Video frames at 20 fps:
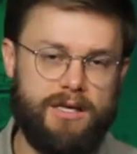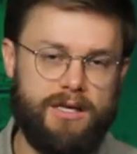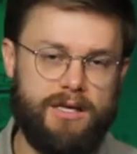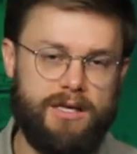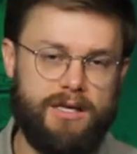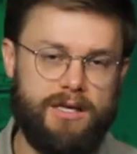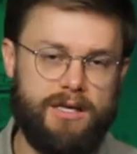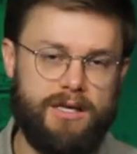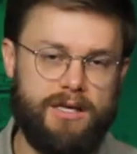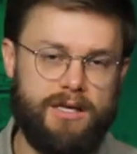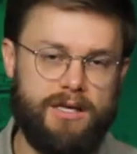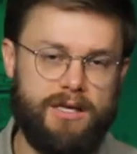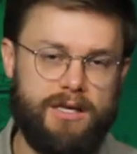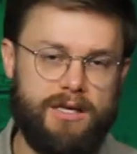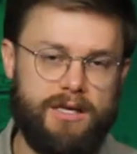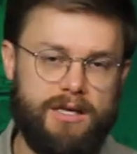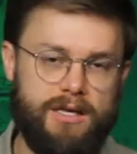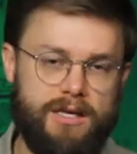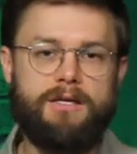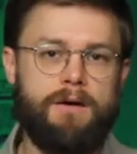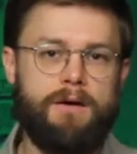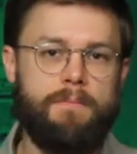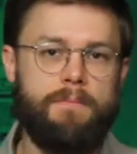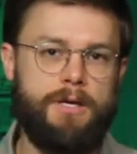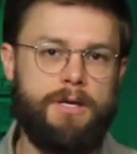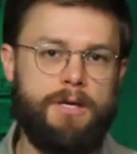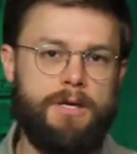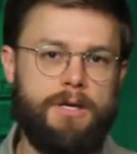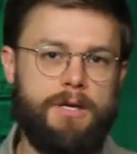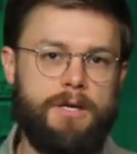you find middle income
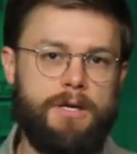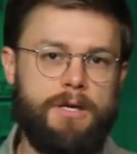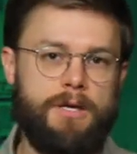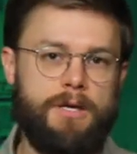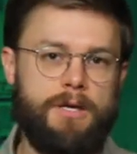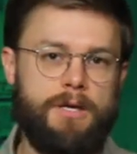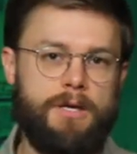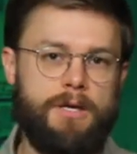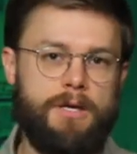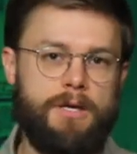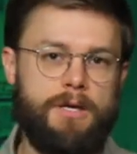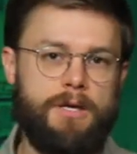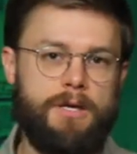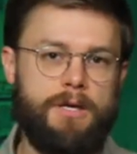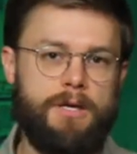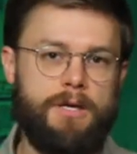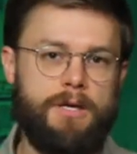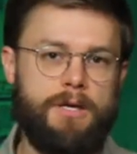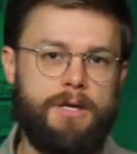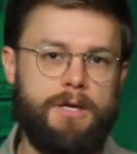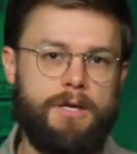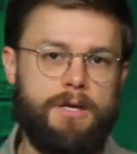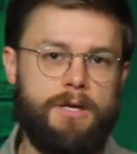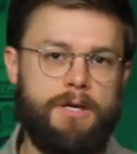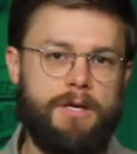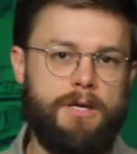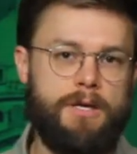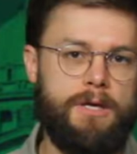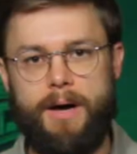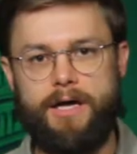people who can't buy houses, who
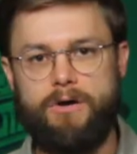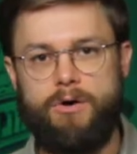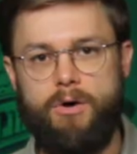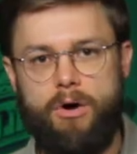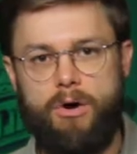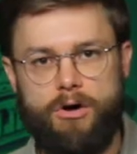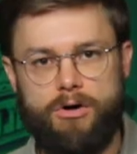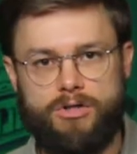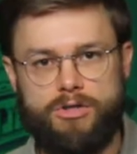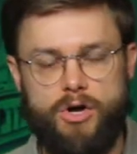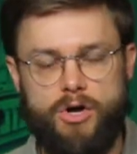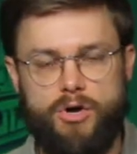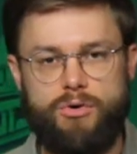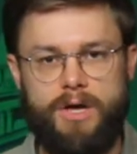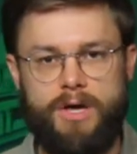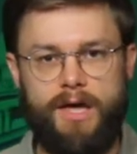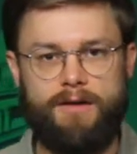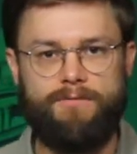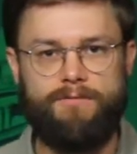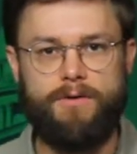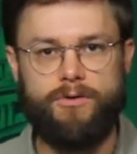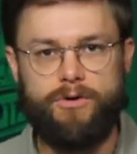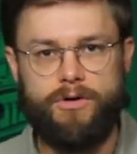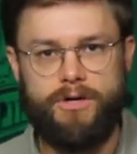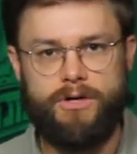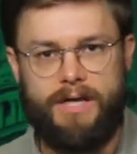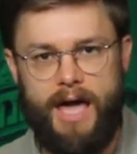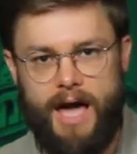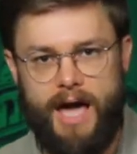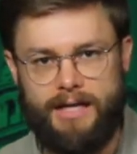can't buy cars, who can't fill their
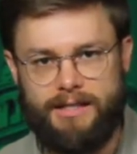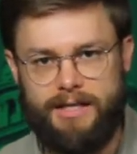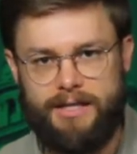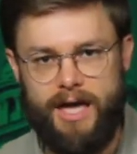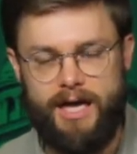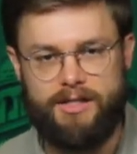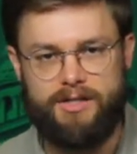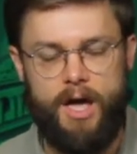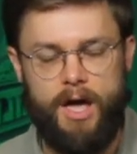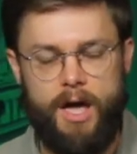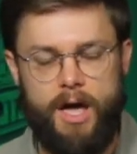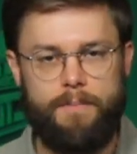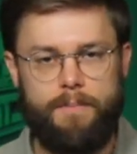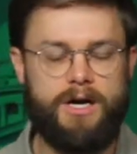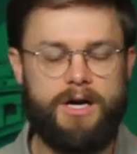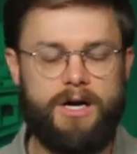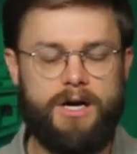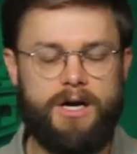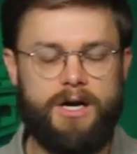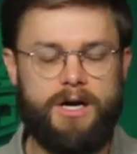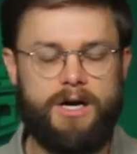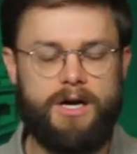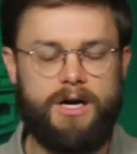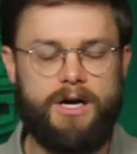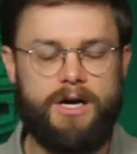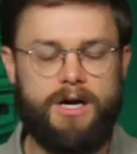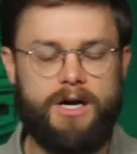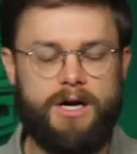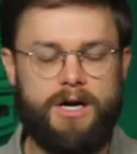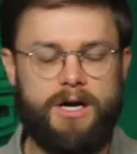gas tanks because of a
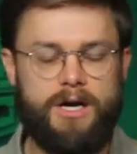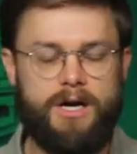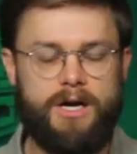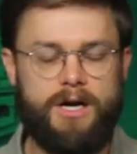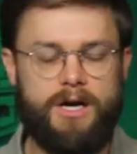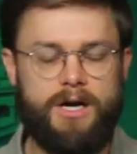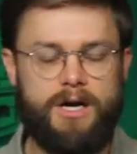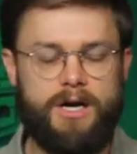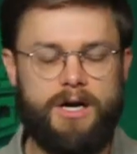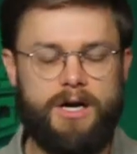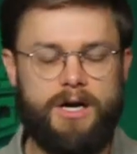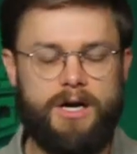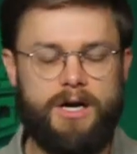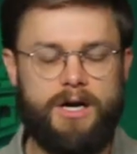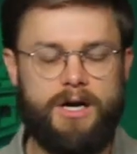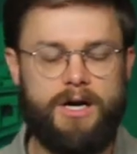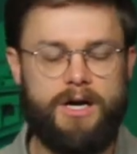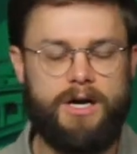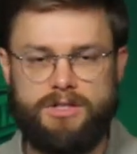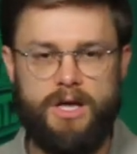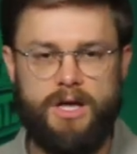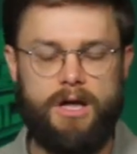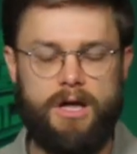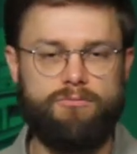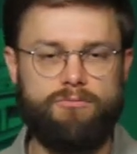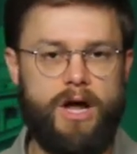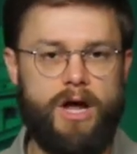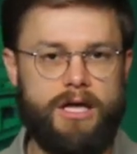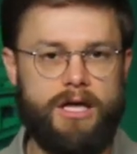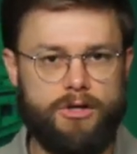combination of tax policies
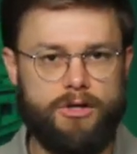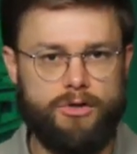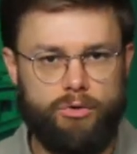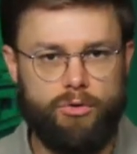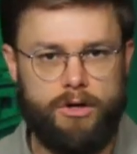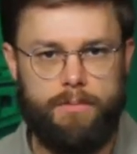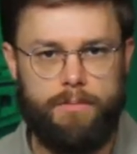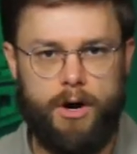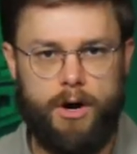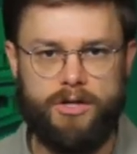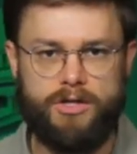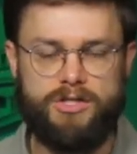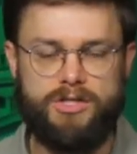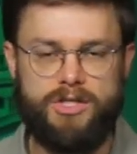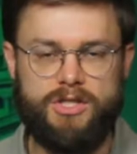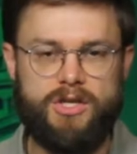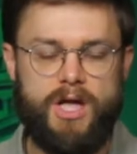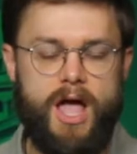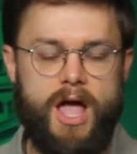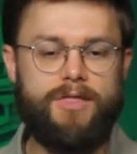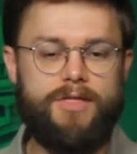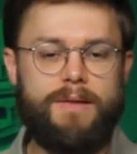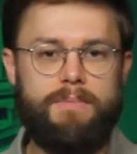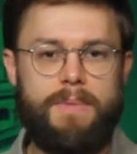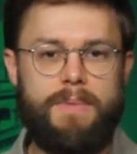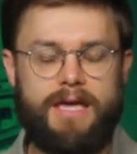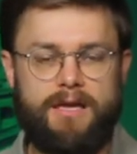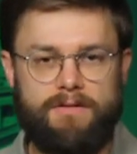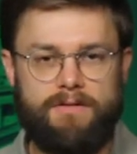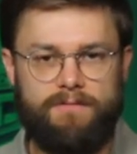and regulatory policies that
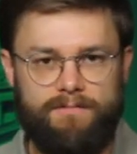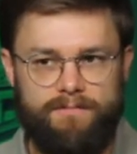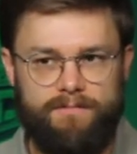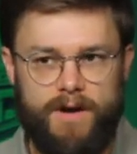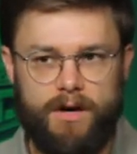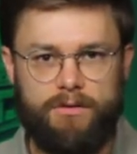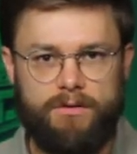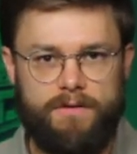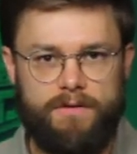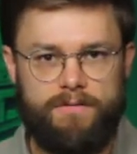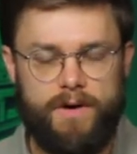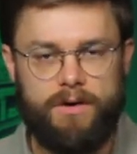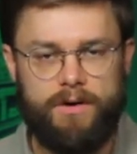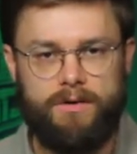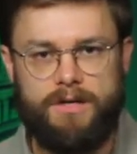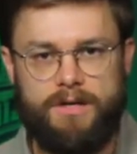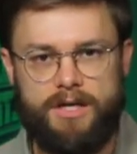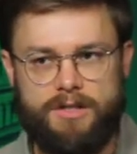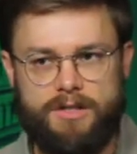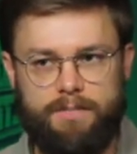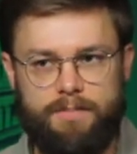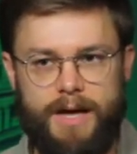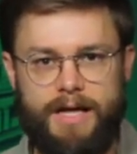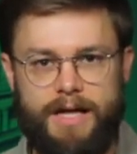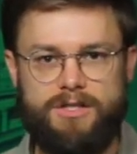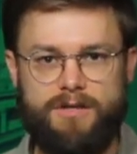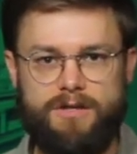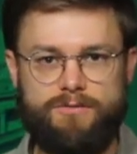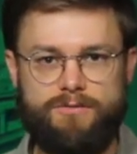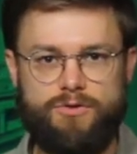make it very, very
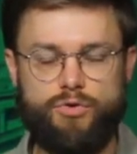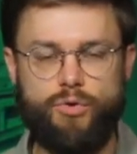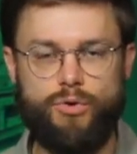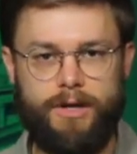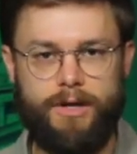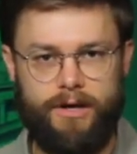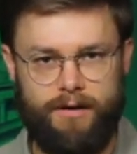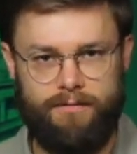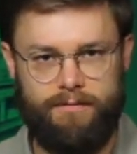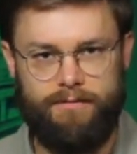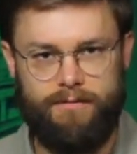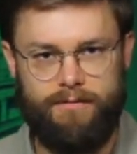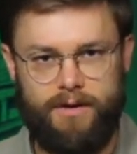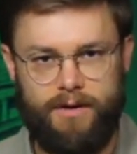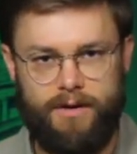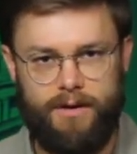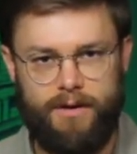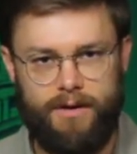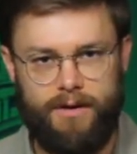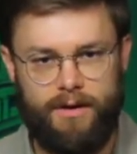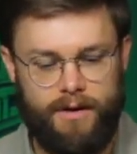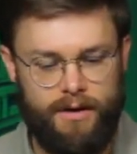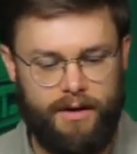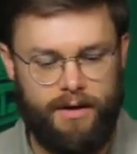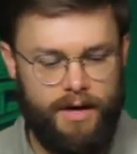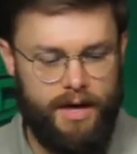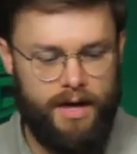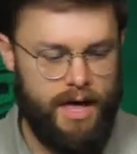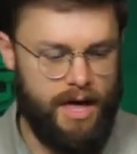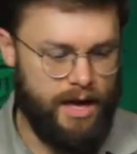expensive to live.
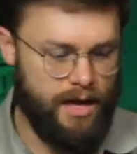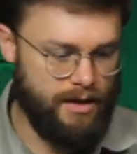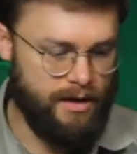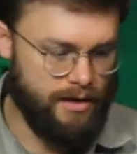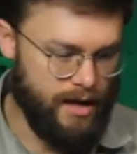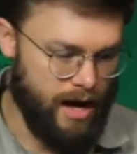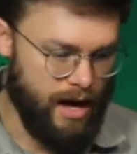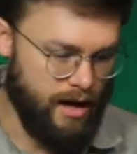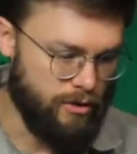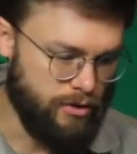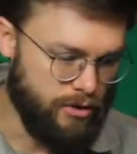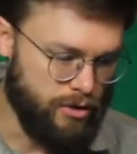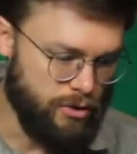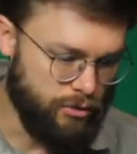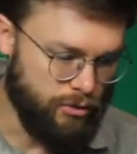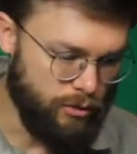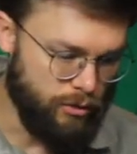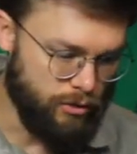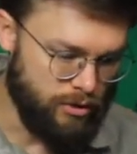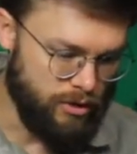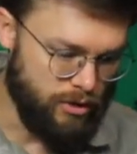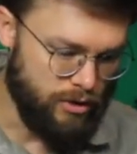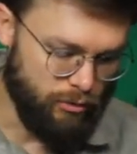And uh, new, new